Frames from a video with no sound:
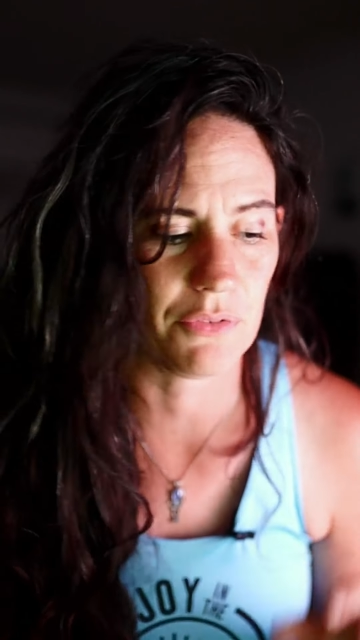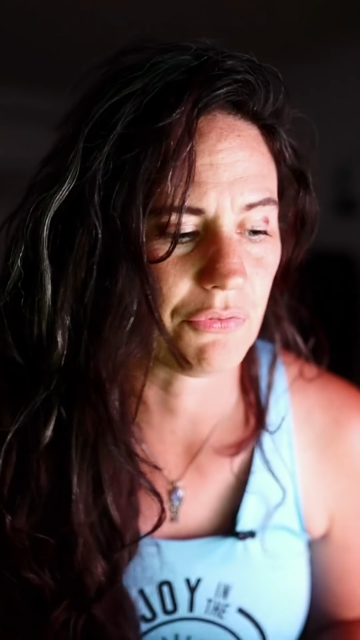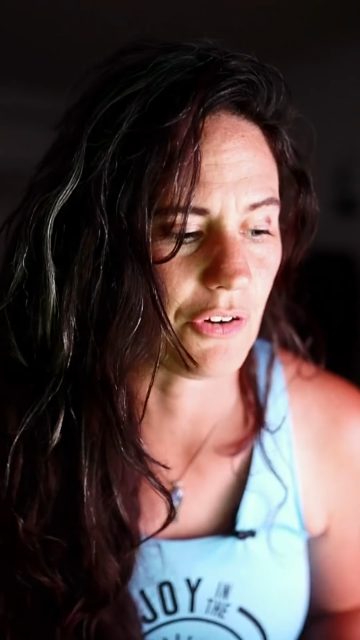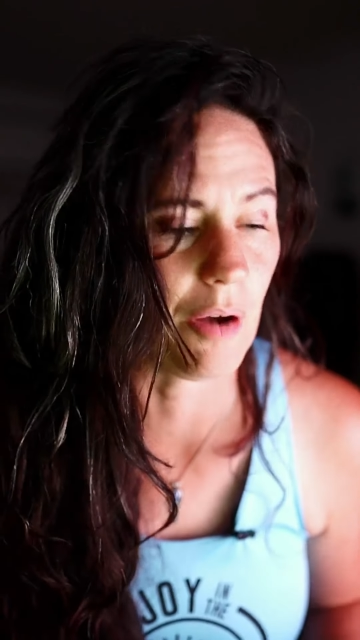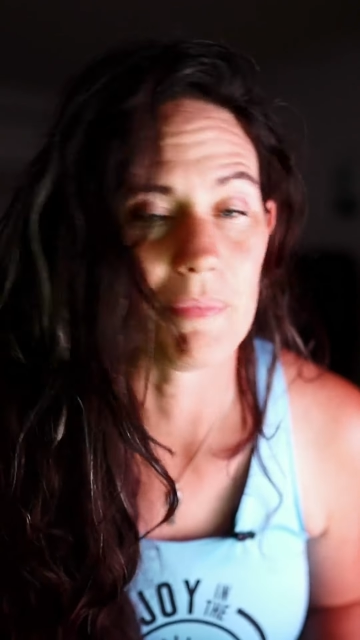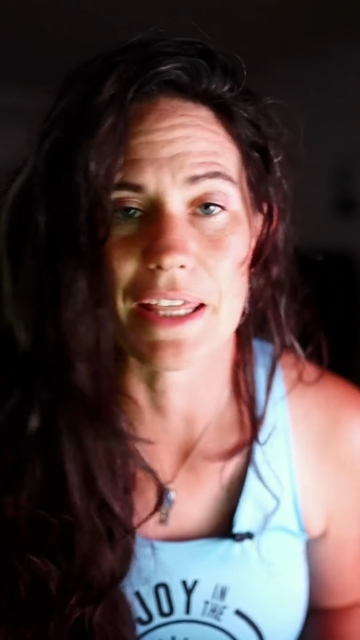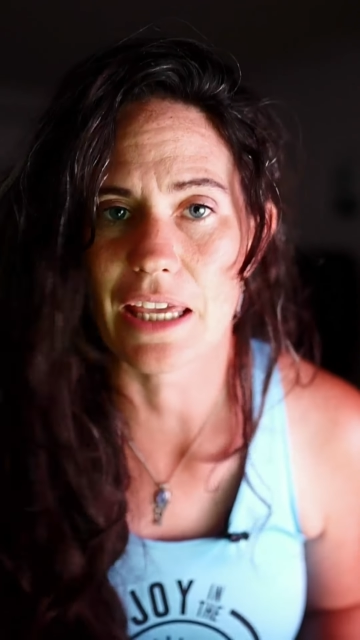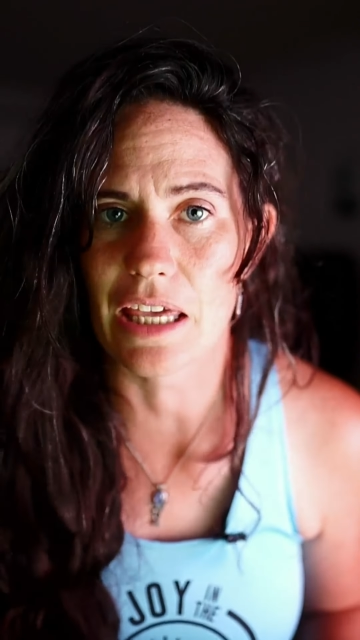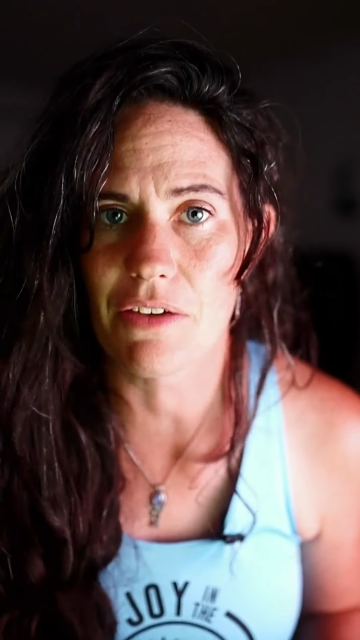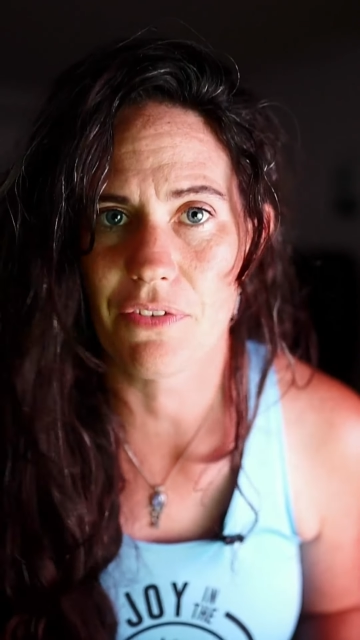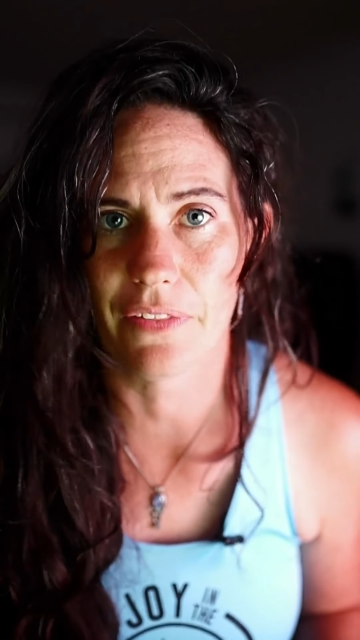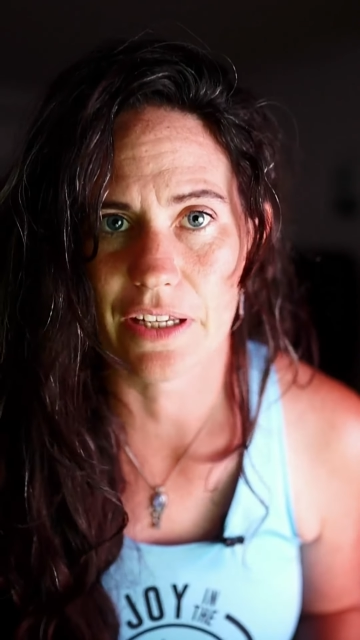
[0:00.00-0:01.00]
from the
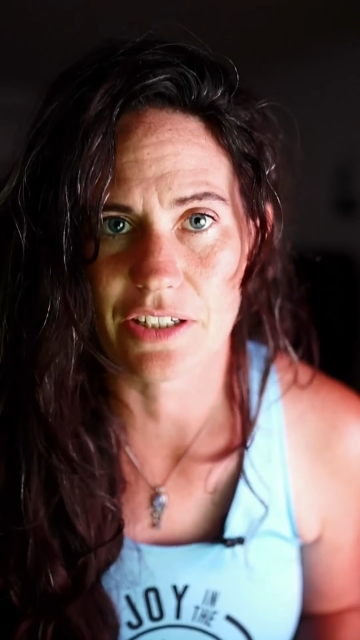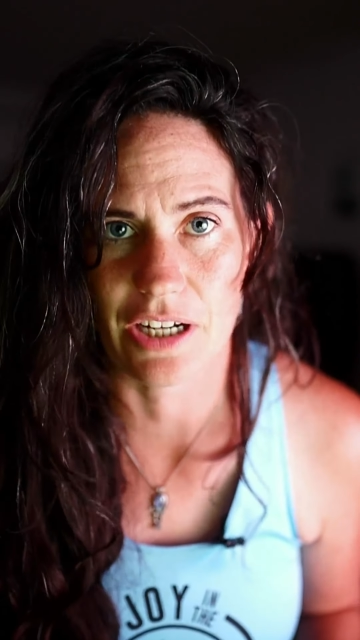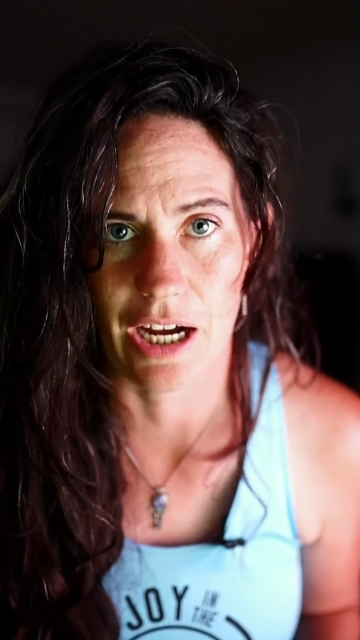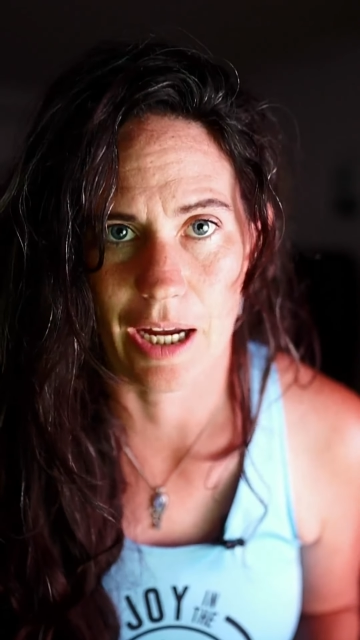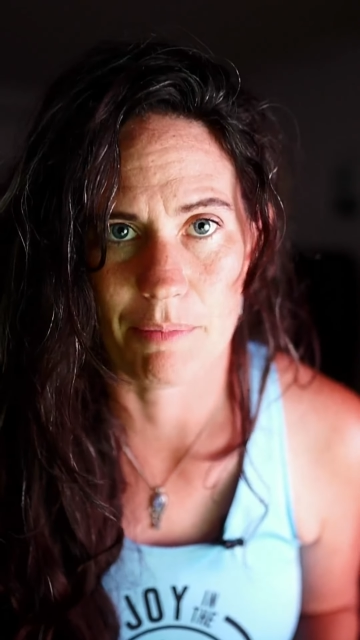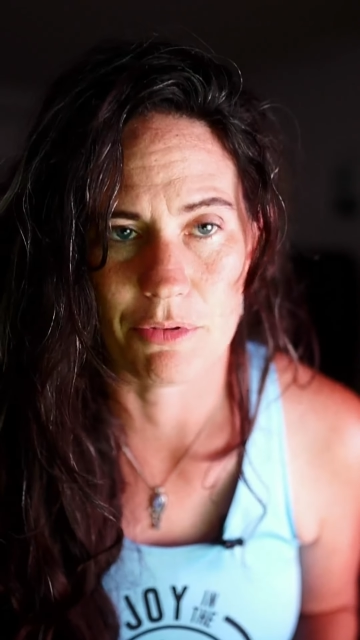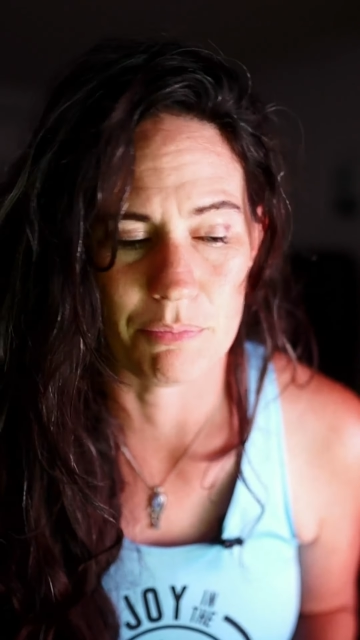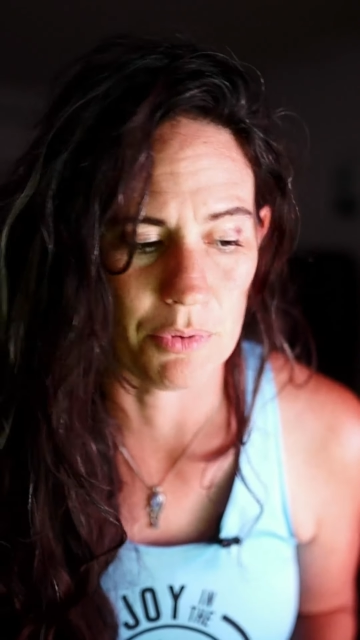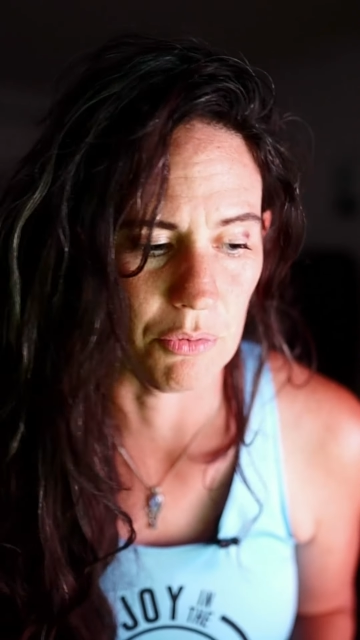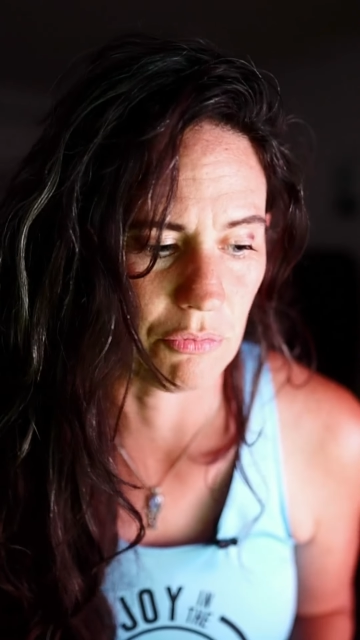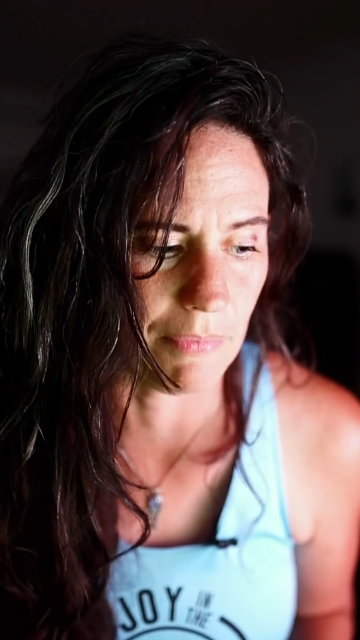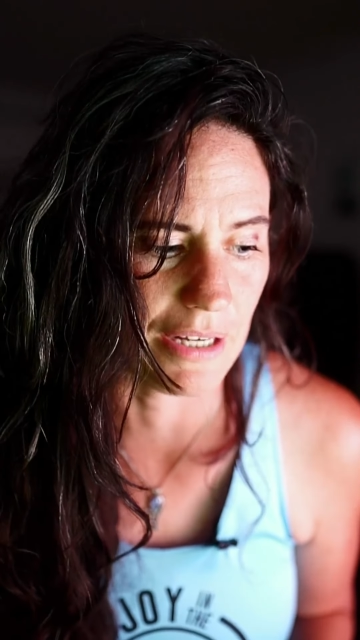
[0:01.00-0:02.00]
evenly timed
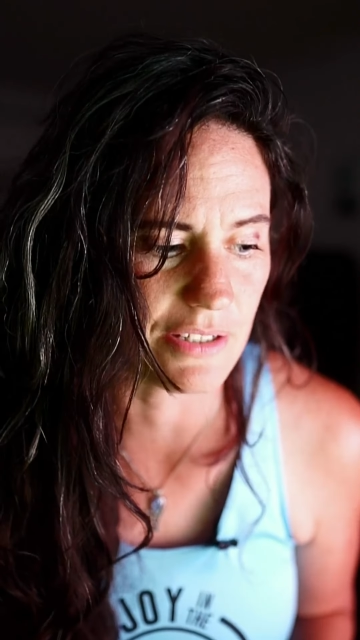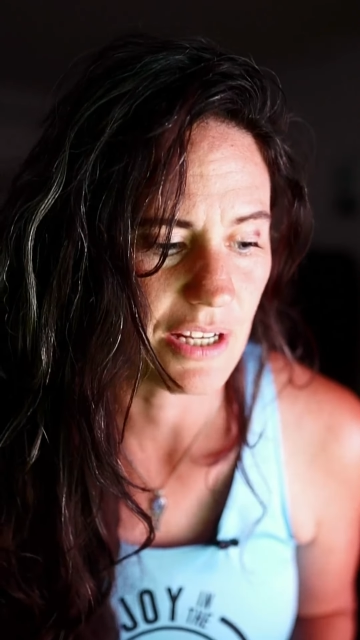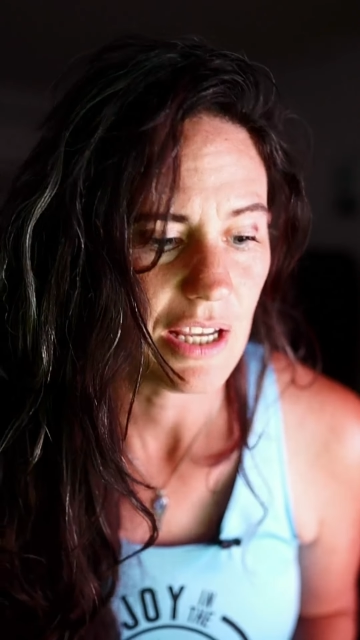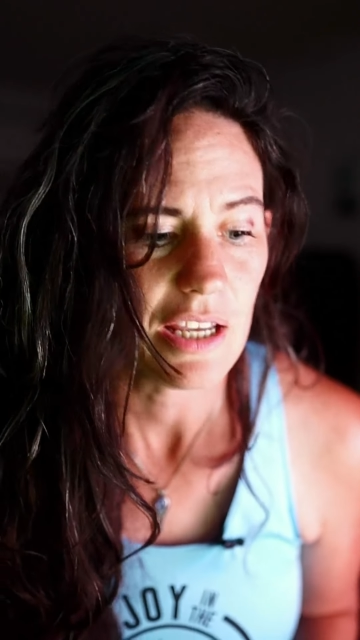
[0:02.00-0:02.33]
movement